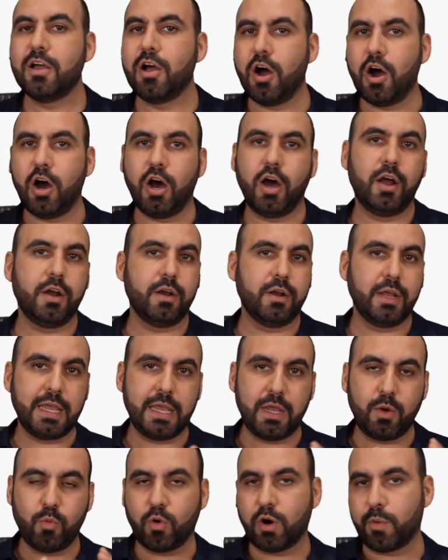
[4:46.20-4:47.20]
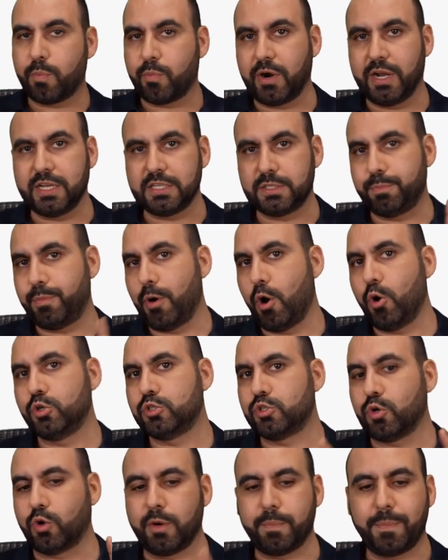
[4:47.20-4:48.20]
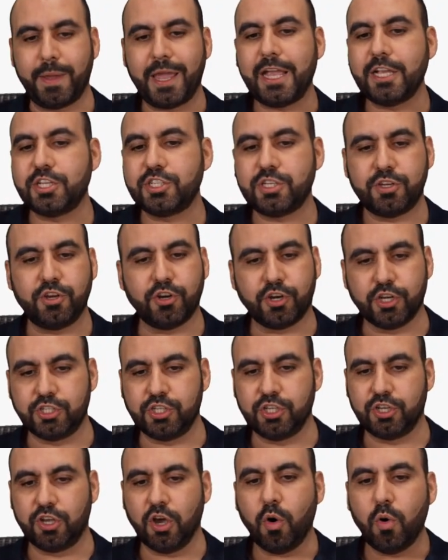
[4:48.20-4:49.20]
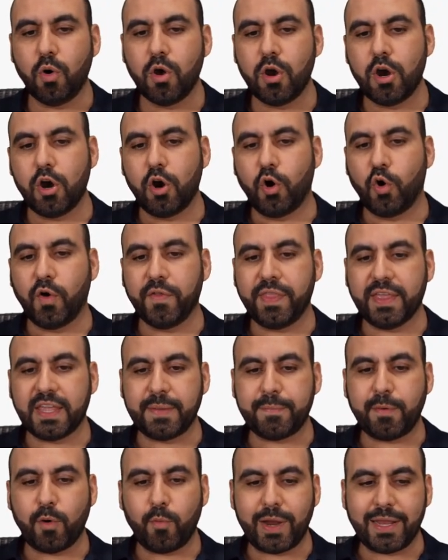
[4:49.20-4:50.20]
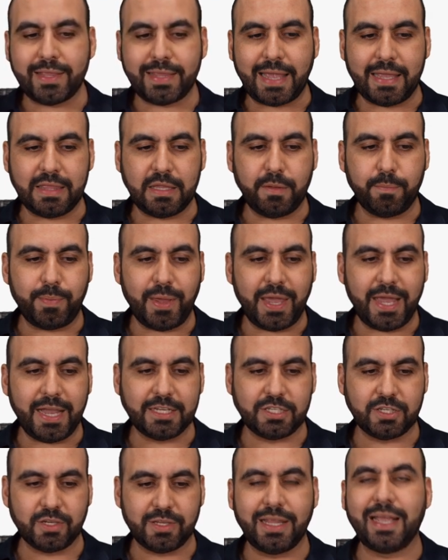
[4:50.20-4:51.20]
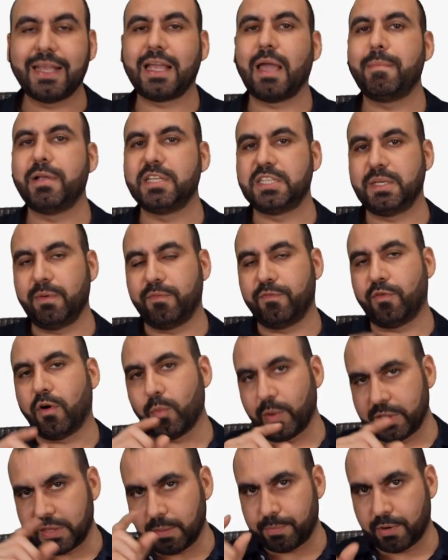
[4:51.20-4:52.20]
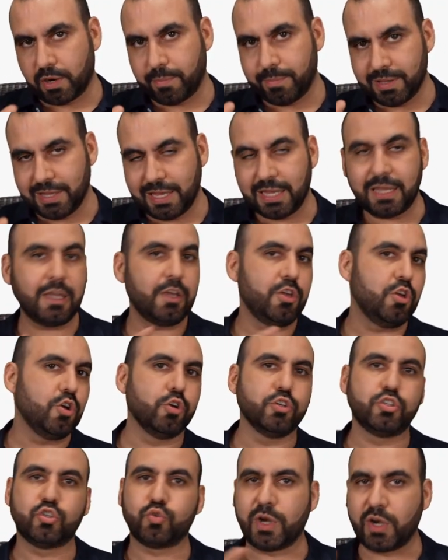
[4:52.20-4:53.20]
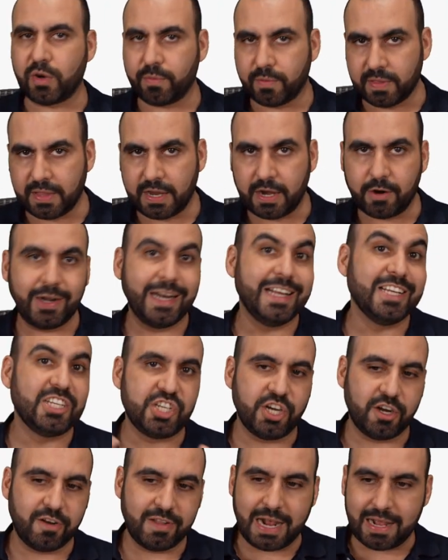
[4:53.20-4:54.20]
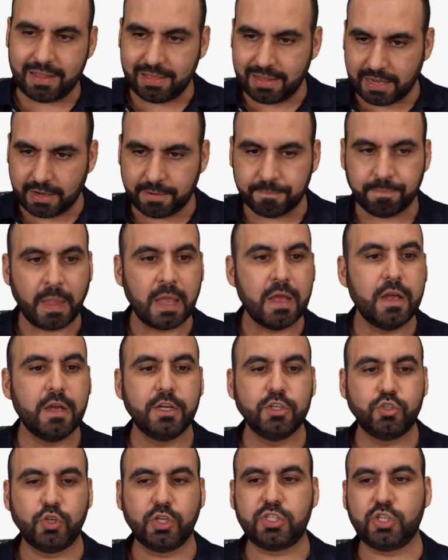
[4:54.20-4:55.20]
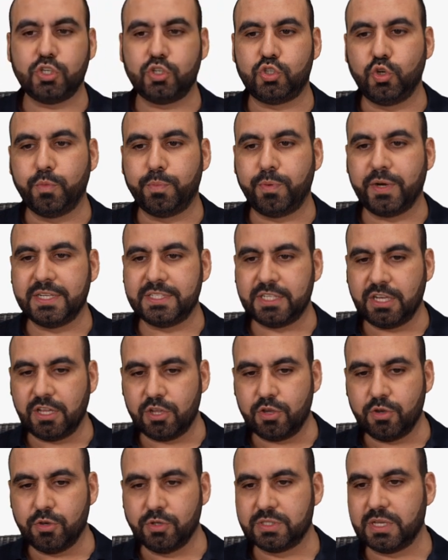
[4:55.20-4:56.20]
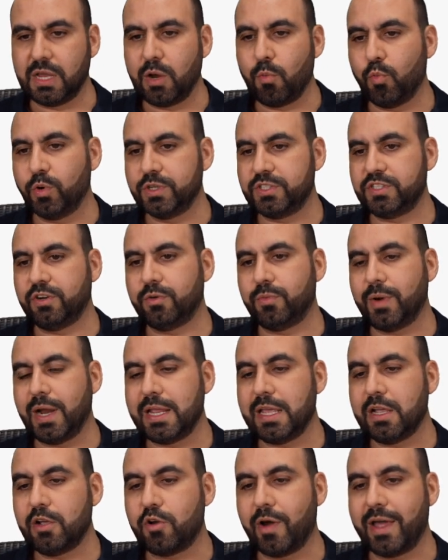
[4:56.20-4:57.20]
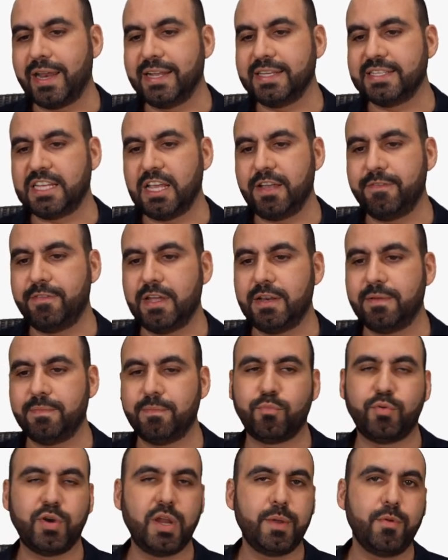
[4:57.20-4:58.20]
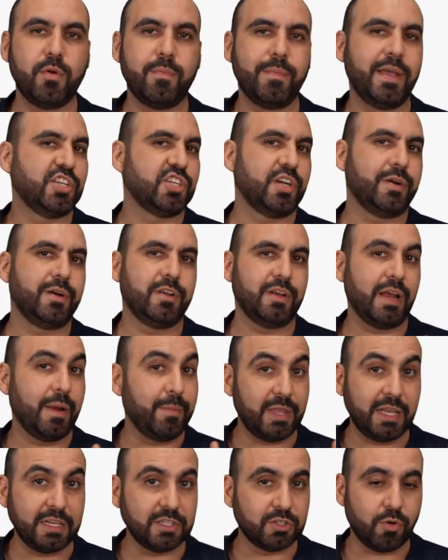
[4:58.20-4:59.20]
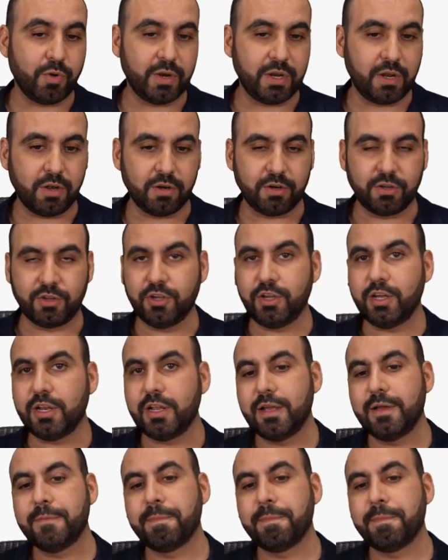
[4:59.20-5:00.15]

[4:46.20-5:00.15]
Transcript: on a WordPress post or a page, you're good to go. Or the giveaway landing page, like I mentioned before, with the permalink, you go straight over there and share that link. So it's super easy to use. And once you're ready, go ahead and save it, preview, make sure everything's going on good,